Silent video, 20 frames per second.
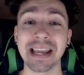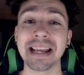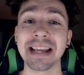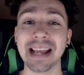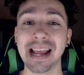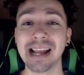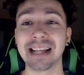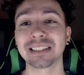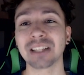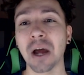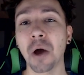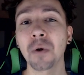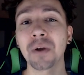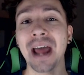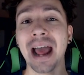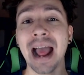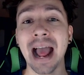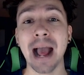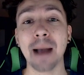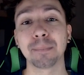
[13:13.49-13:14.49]
He is
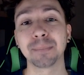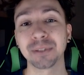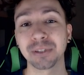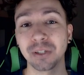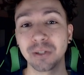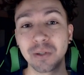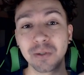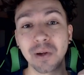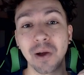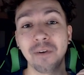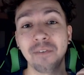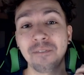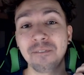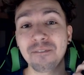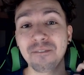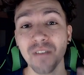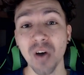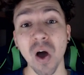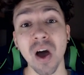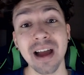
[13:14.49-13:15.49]
on absolute
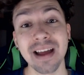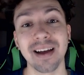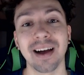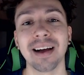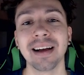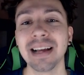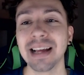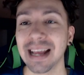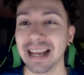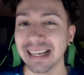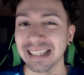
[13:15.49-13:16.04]
fire.